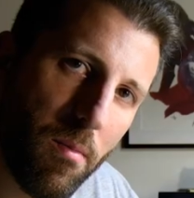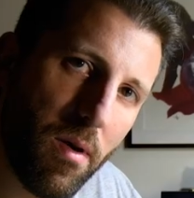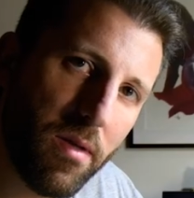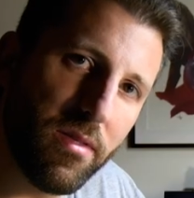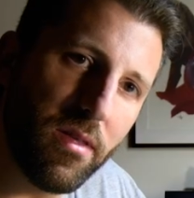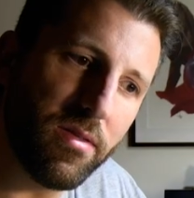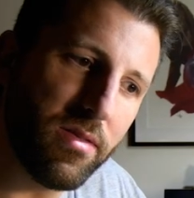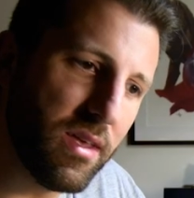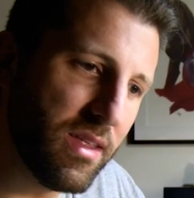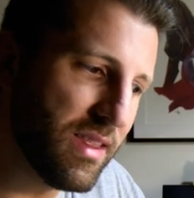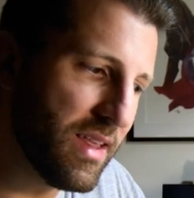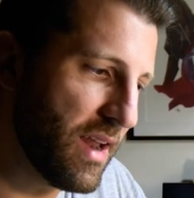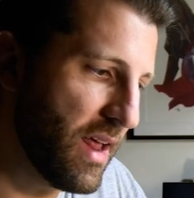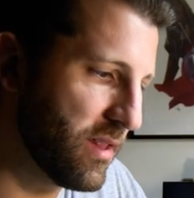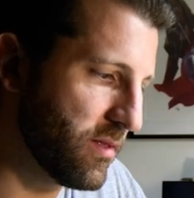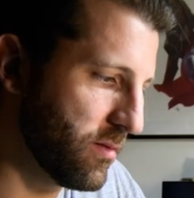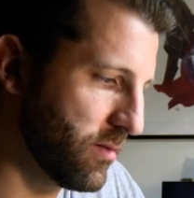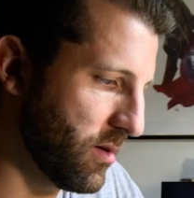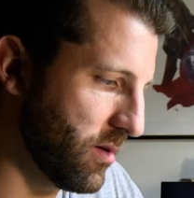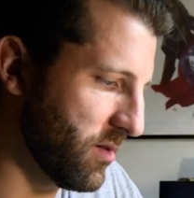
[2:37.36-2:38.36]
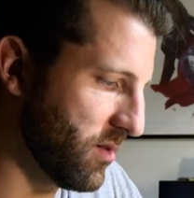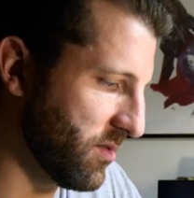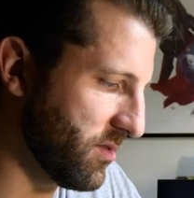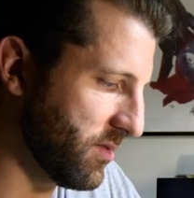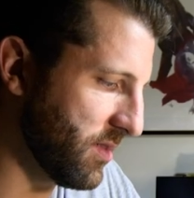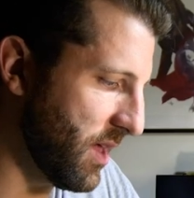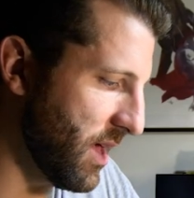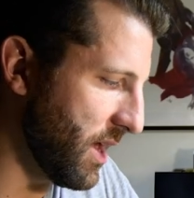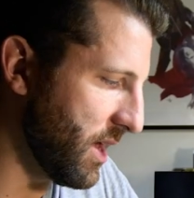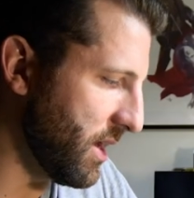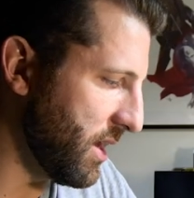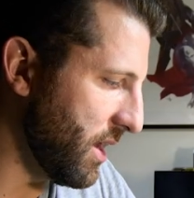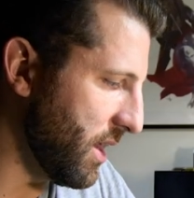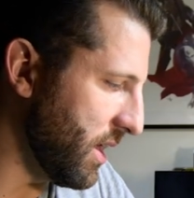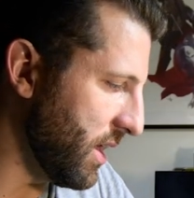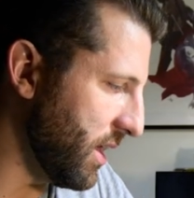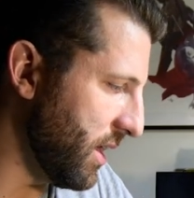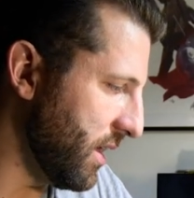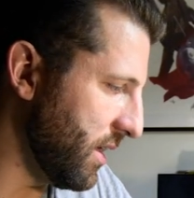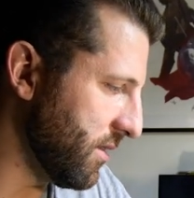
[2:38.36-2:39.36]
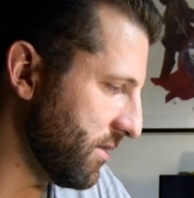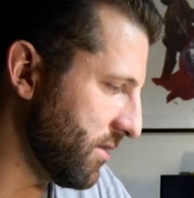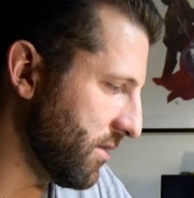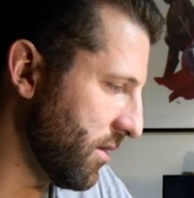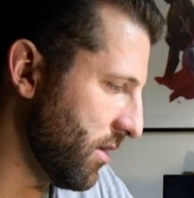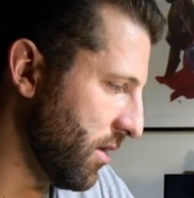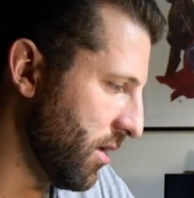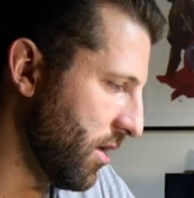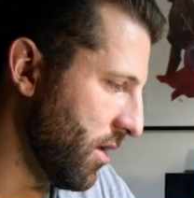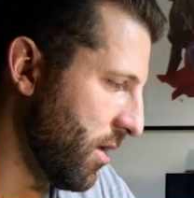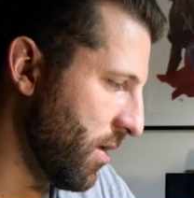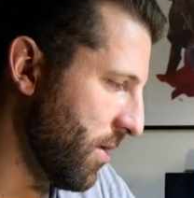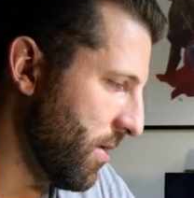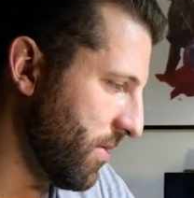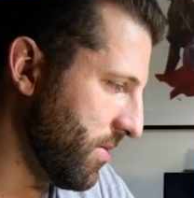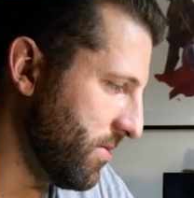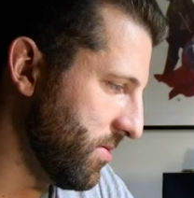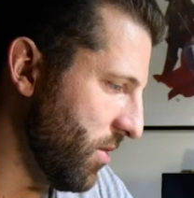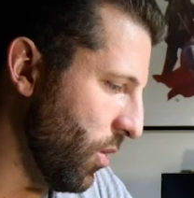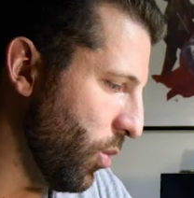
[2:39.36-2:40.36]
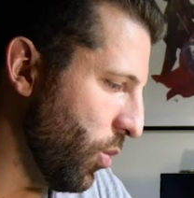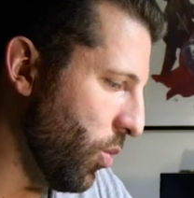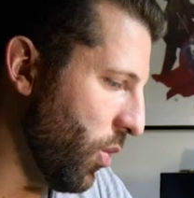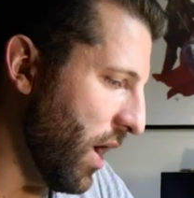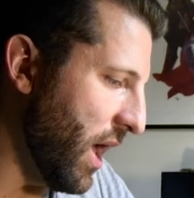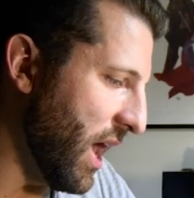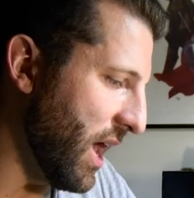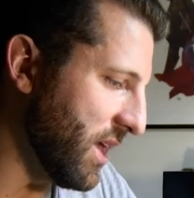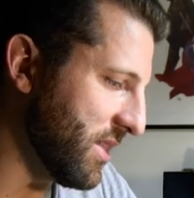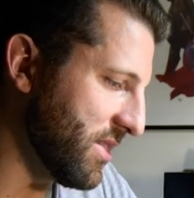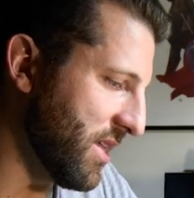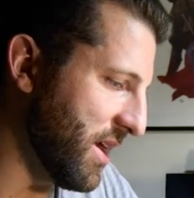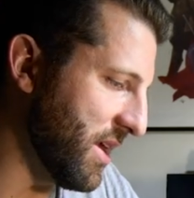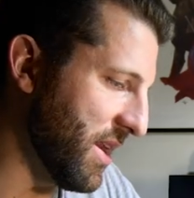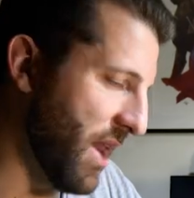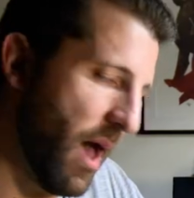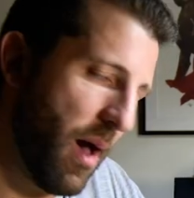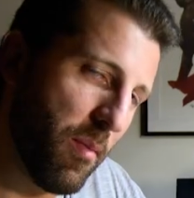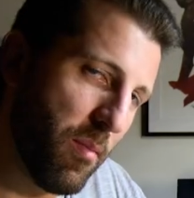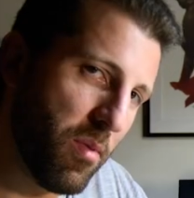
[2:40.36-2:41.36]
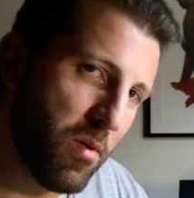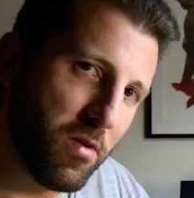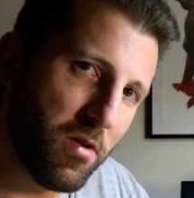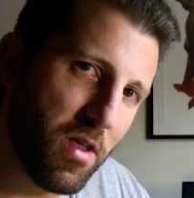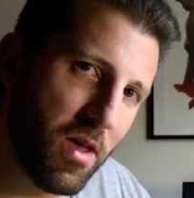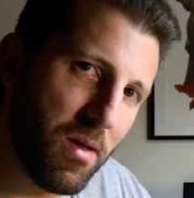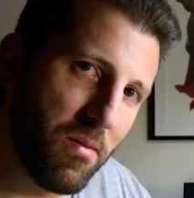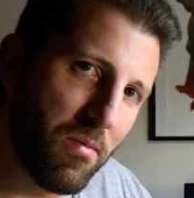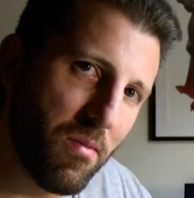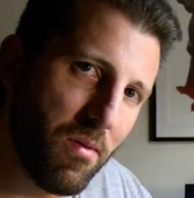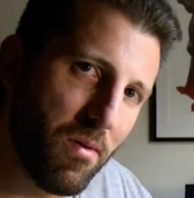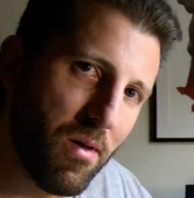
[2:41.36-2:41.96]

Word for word: But the thing that I don't understand is the way they number them.